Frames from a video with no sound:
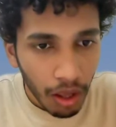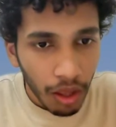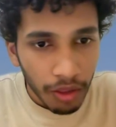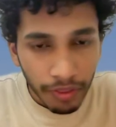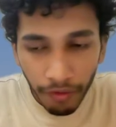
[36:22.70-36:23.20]

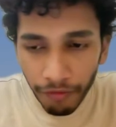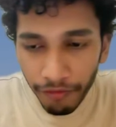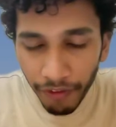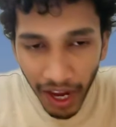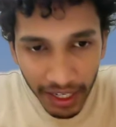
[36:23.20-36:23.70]
the
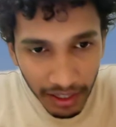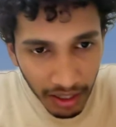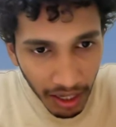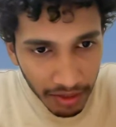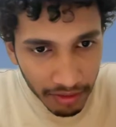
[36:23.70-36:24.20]
final
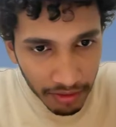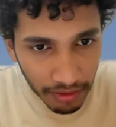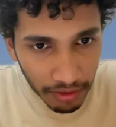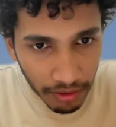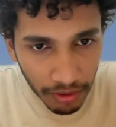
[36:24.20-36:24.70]
answer,
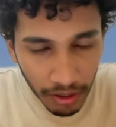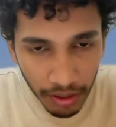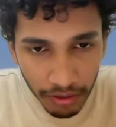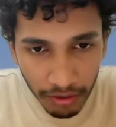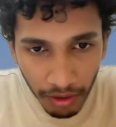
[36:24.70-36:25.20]
that
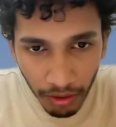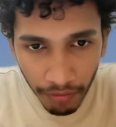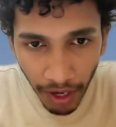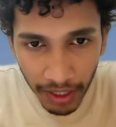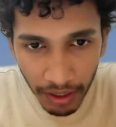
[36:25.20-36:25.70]
is
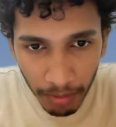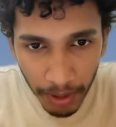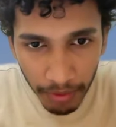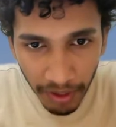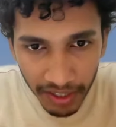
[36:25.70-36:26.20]
final
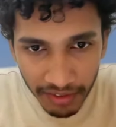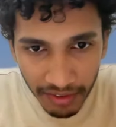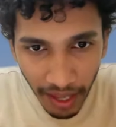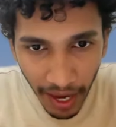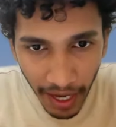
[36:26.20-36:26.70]
bitwise
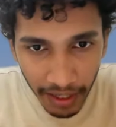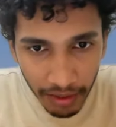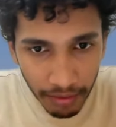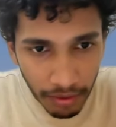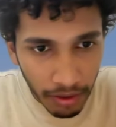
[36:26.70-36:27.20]
and,
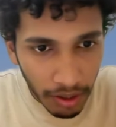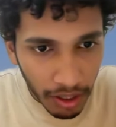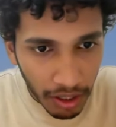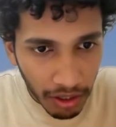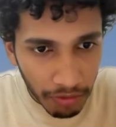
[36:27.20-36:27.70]

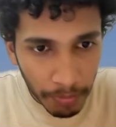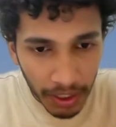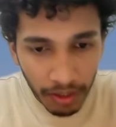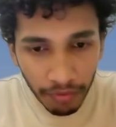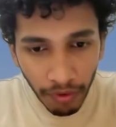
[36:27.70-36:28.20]

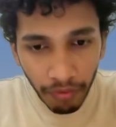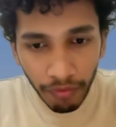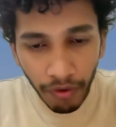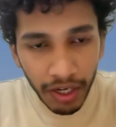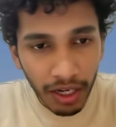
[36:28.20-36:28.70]
irrespective of
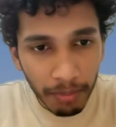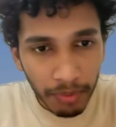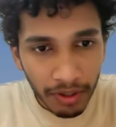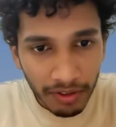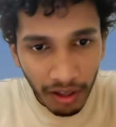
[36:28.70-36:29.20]
what
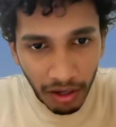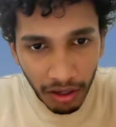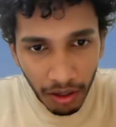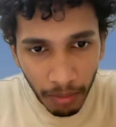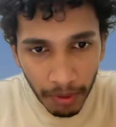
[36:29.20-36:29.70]
numbers are
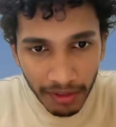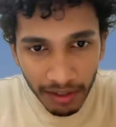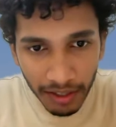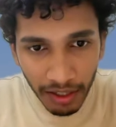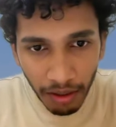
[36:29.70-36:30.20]

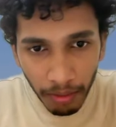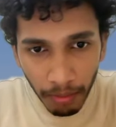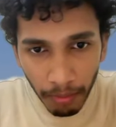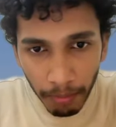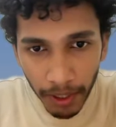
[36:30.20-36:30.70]
present in
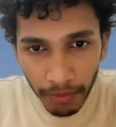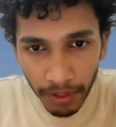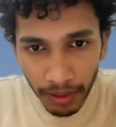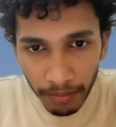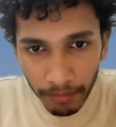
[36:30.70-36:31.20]

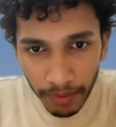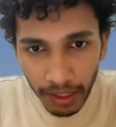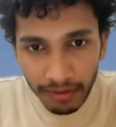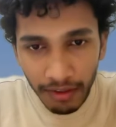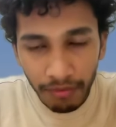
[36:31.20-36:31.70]
between,
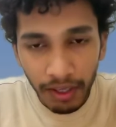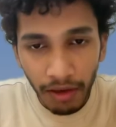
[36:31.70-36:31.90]
let's say we